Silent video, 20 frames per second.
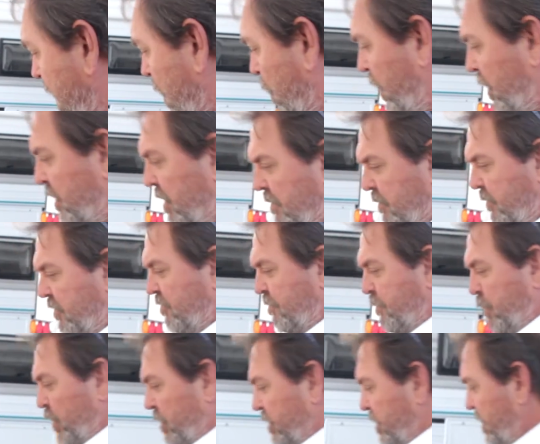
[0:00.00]
we could
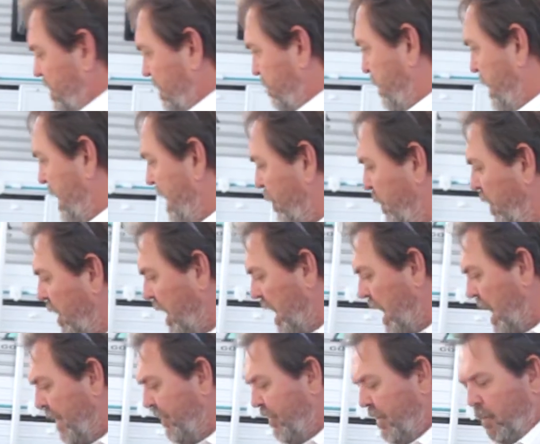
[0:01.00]
put this spare wheel
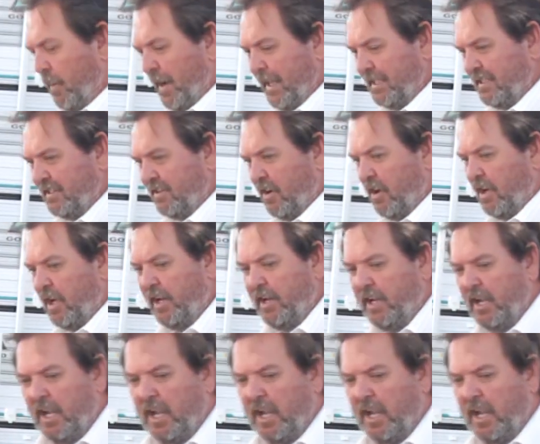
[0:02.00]
over to one side.